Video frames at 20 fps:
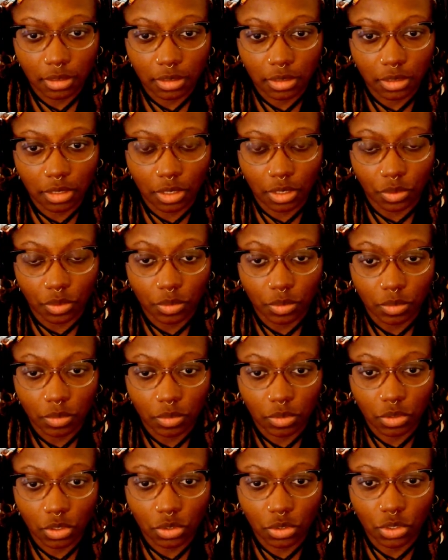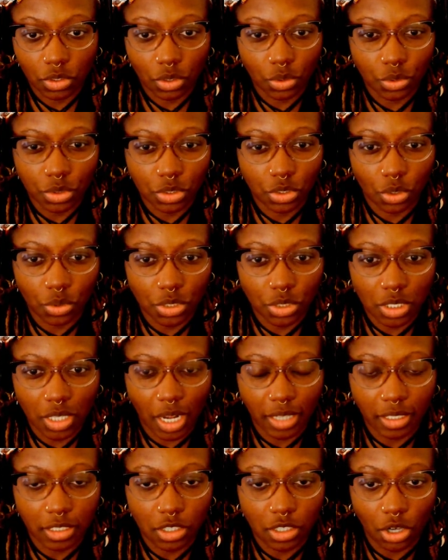No. Those are
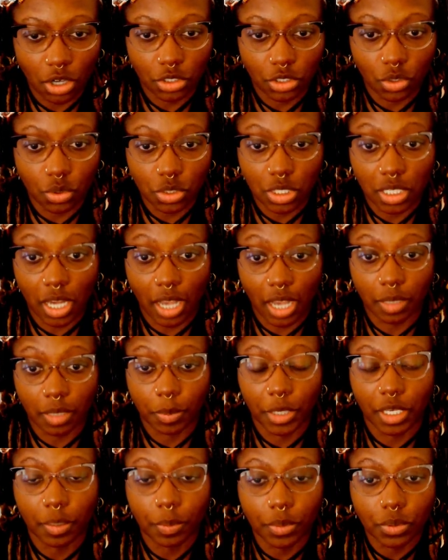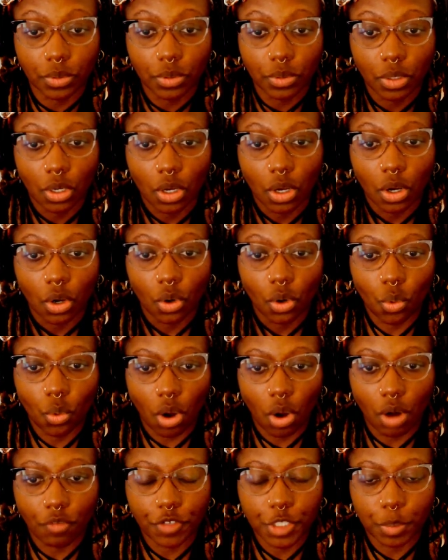not those are not the people who
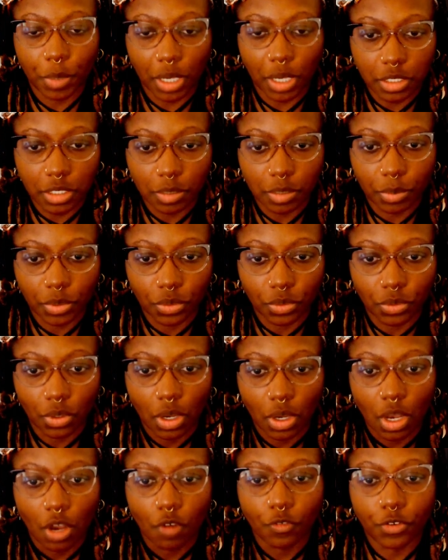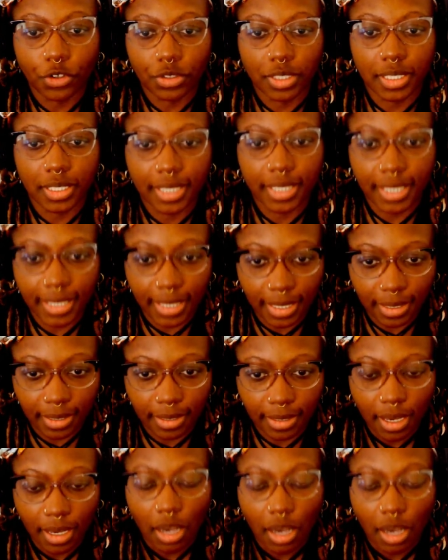are responsible for the leaking